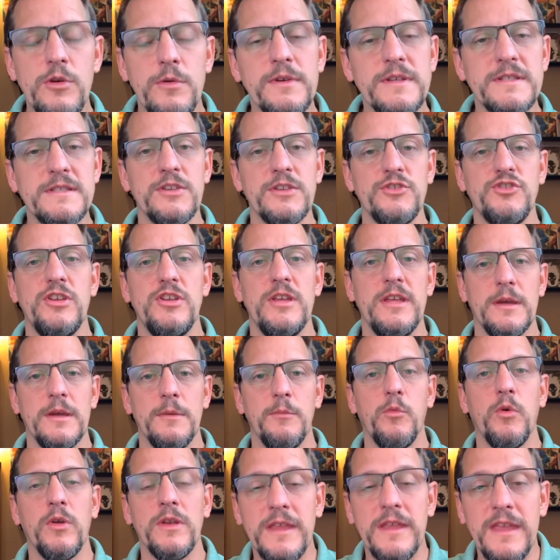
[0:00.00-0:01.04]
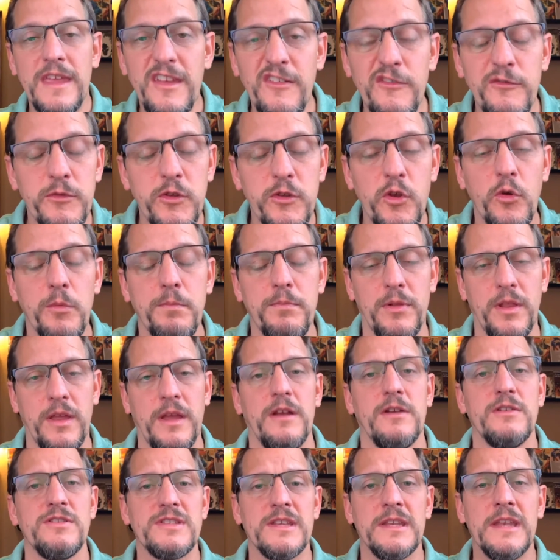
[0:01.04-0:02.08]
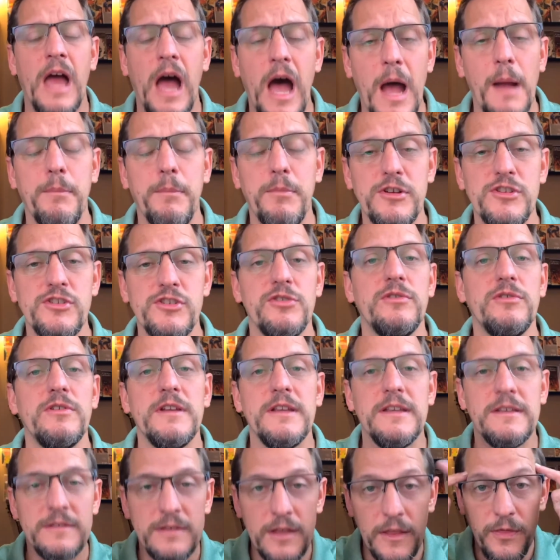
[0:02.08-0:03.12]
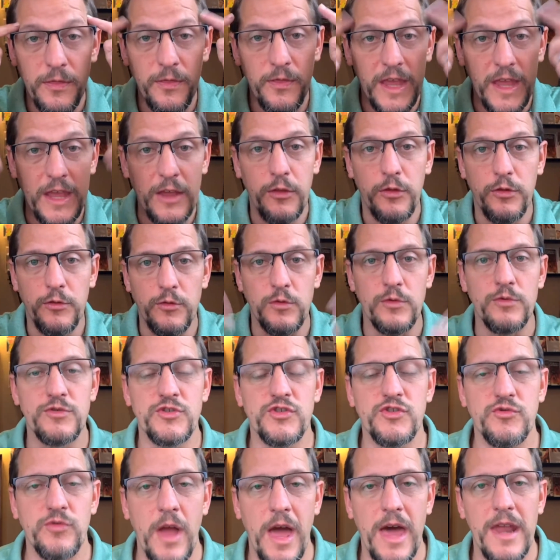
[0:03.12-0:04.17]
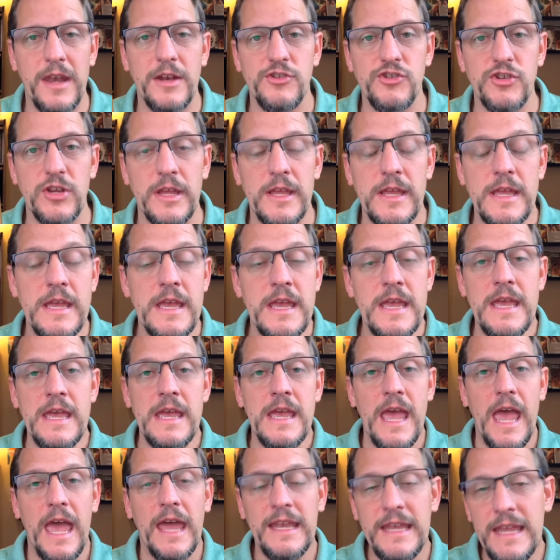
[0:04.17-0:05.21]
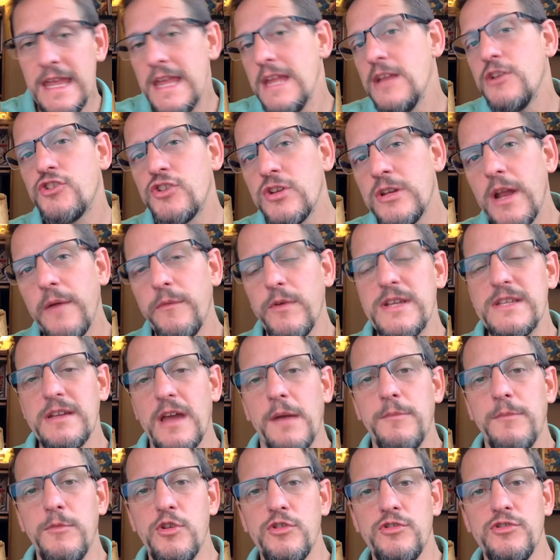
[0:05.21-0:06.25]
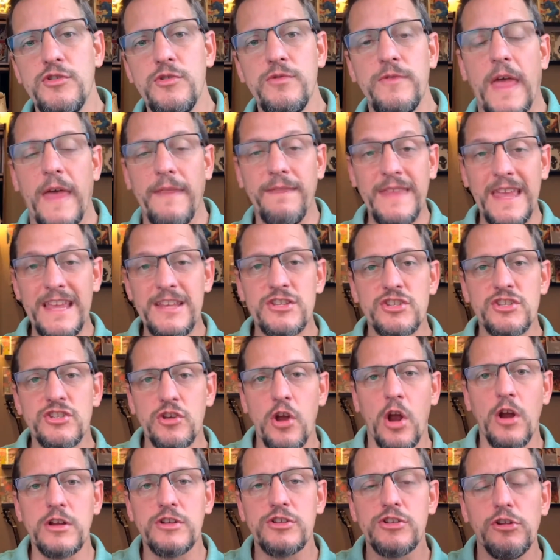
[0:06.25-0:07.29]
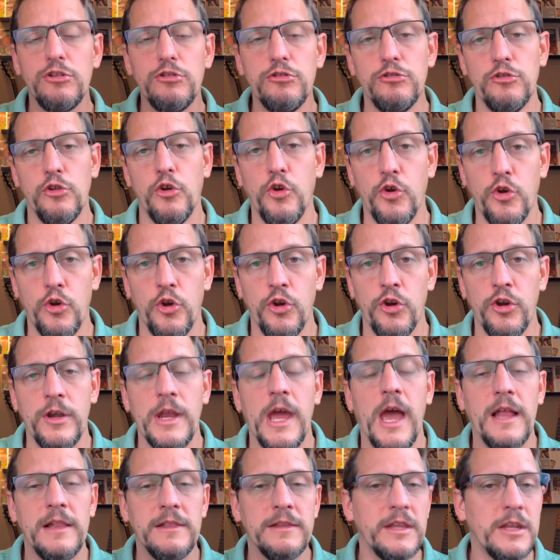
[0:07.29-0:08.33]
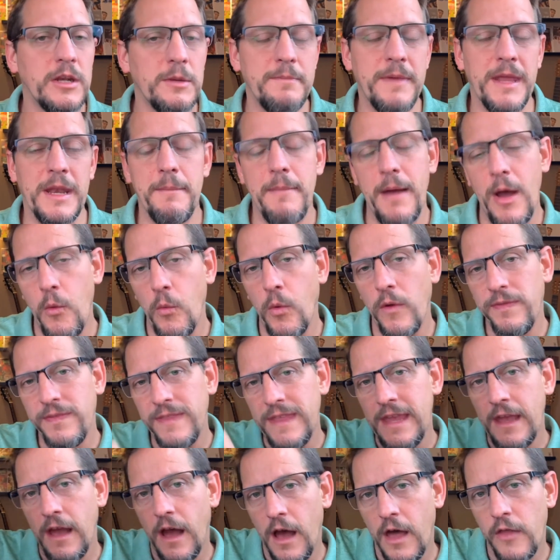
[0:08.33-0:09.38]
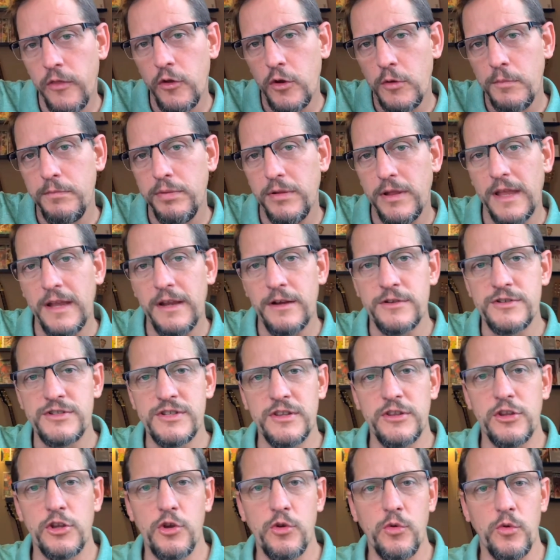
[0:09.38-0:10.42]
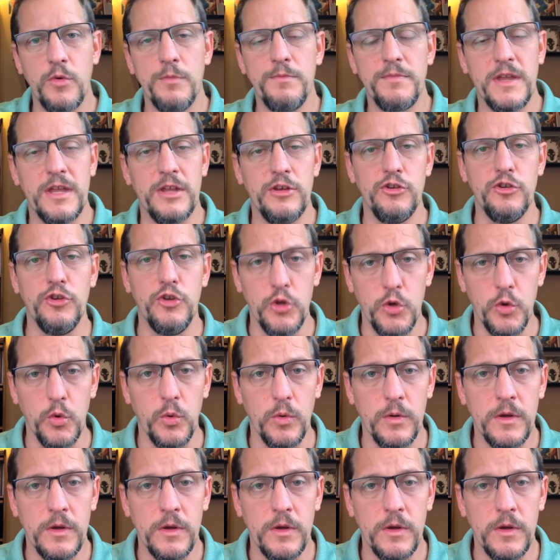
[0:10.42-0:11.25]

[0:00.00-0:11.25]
as the GM would give your players an opportunity to think through strategy. And each and every time you do that, they start to learn a little bit about what the other players in the group can do.